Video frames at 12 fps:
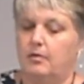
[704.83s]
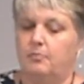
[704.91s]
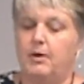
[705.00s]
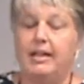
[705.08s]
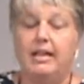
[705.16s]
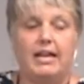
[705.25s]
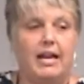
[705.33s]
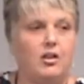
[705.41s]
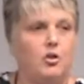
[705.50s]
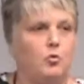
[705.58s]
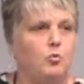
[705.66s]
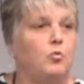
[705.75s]
Breaking out
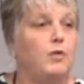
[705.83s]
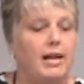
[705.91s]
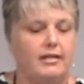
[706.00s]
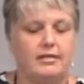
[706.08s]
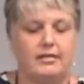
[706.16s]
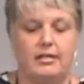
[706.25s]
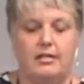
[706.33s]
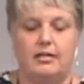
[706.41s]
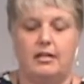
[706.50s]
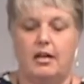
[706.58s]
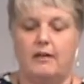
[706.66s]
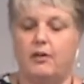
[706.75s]
of the rest
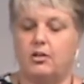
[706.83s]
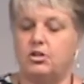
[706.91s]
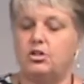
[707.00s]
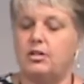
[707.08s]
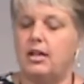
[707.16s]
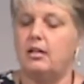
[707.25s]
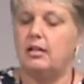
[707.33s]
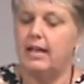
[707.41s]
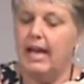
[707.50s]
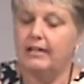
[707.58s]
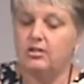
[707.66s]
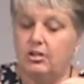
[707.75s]
of our shell and
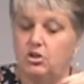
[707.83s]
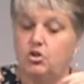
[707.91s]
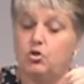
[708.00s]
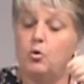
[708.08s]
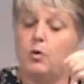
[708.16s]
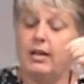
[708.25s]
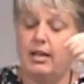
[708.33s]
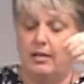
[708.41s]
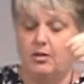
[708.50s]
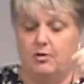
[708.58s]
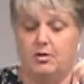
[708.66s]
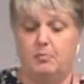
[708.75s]
actually joining
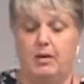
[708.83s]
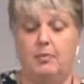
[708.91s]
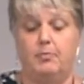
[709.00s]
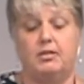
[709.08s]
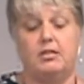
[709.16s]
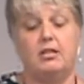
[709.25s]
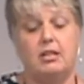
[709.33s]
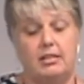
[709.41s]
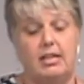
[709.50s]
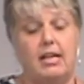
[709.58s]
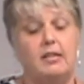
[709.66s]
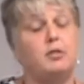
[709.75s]
those people is going
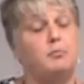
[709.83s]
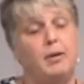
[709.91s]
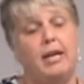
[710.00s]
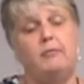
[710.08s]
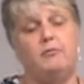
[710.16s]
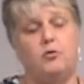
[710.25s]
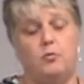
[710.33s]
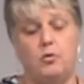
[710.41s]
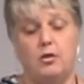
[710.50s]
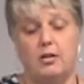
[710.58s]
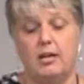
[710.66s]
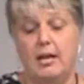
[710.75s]
to take some painful
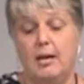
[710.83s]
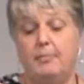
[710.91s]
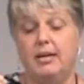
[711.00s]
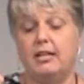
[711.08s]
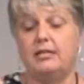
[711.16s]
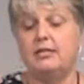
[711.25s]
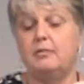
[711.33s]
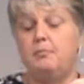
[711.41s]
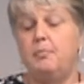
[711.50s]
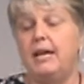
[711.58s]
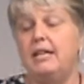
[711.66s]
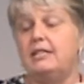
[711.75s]
work, because the
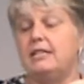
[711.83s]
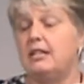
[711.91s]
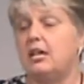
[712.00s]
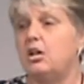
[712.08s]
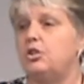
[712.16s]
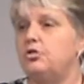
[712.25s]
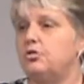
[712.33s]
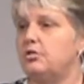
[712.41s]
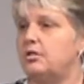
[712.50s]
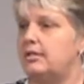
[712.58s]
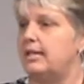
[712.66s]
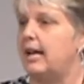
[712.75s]
basic
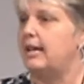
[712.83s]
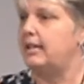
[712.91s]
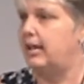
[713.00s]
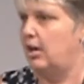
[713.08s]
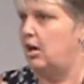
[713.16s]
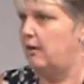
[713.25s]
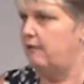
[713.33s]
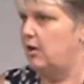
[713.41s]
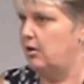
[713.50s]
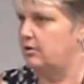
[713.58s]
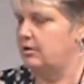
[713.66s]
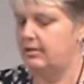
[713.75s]
understanding of
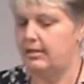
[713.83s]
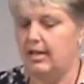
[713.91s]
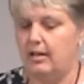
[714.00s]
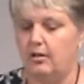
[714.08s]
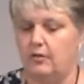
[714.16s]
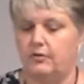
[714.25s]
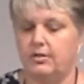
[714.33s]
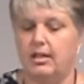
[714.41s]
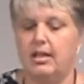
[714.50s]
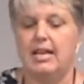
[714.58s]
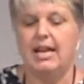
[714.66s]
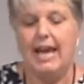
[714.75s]
ourselves
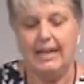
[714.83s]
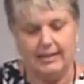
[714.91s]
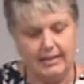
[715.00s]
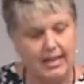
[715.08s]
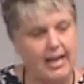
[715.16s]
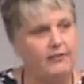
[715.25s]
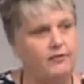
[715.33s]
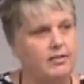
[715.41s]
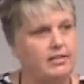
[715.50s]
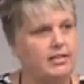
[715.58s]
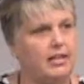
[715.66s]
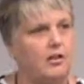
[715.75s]
and life
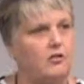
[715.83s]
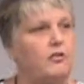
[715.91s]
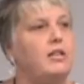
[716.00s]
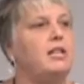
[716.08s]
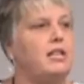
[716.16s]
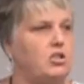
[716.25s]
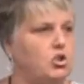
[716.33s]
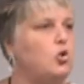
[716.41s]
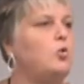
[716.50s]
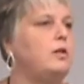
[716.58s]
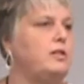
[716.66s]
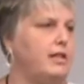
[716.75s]
itself is
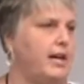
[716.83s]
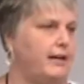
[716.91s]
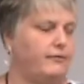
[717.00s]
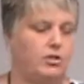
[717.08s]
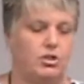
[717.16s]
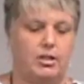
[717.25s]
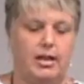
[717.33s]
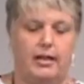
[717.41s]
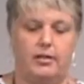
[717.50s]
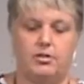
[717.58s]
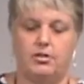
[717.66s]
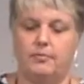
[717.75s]
going to have to
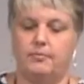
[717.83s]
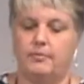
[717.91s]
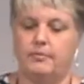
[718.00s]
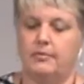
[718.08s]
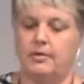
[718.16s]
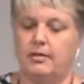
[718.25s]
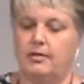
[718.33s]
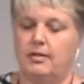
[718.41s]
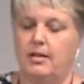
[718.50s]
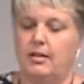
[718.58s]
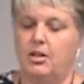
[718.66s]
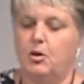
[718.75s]
change.
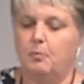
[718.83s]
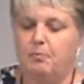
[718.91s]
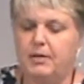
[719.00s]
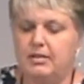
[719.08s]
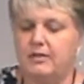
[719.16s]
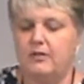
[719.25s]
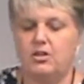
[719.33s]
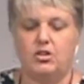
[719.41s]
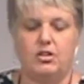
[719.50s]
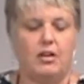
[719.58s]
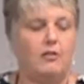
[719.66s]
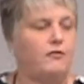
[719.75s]
You know, bits of the
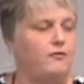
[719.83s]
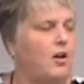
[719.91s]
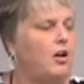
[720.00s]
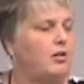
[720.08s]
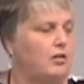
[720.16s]
shell fall